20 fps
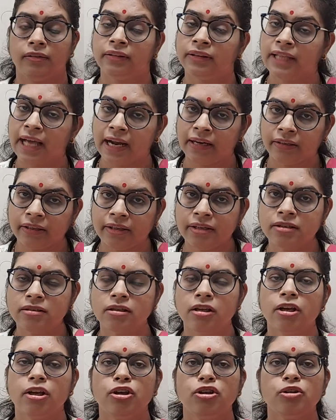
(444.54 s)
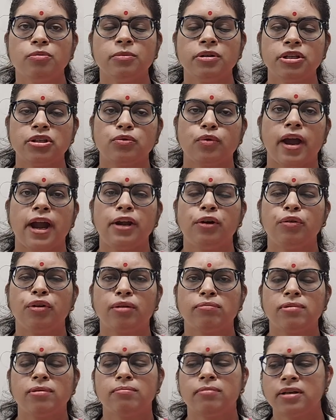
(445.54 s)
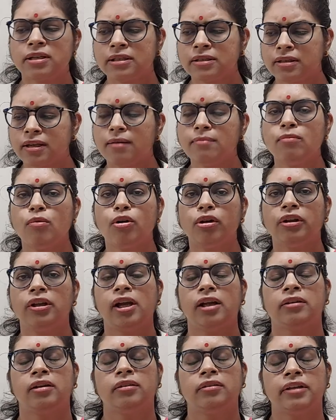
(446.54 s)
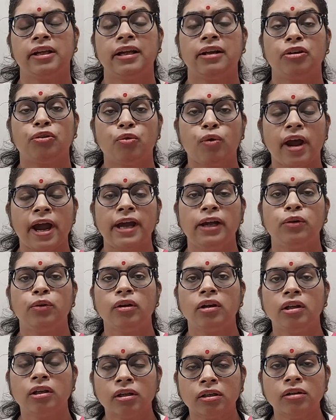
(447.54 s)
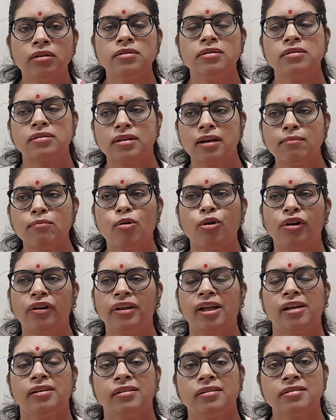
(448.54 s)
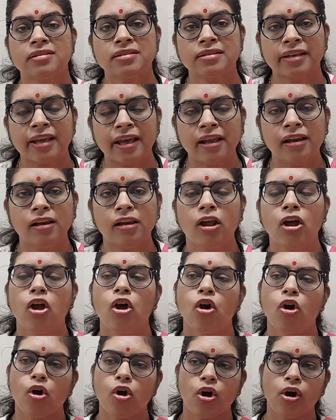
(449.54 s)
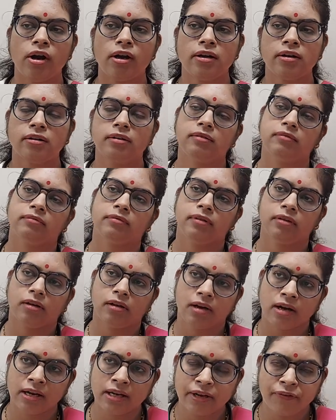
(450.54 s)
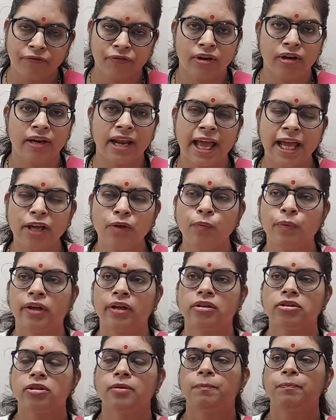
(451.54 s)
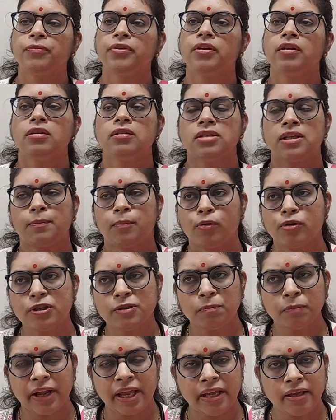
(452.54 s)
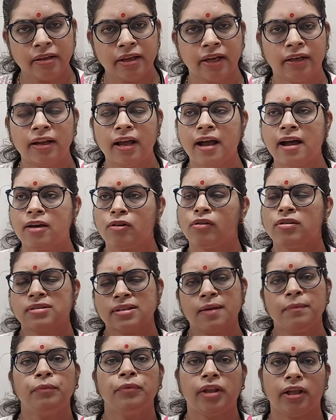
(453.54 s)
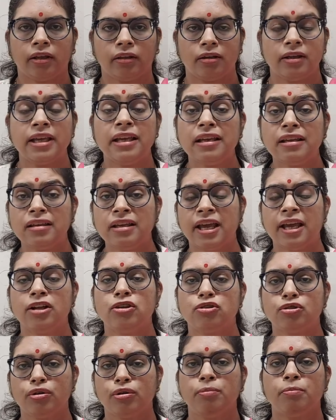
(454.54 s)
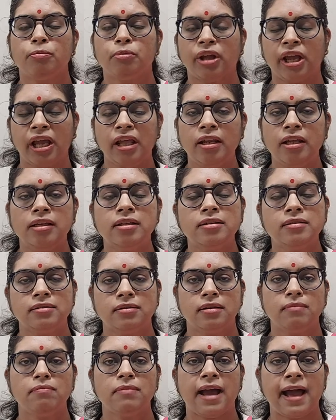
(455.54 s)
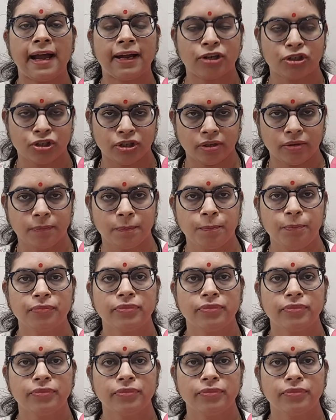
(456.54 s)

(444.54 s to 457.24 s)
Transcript: That is, you must try to remember some or the other thing. Try to learn some or the other skill or a different language. Suppose playing guitar or something. Engage your brain in some action.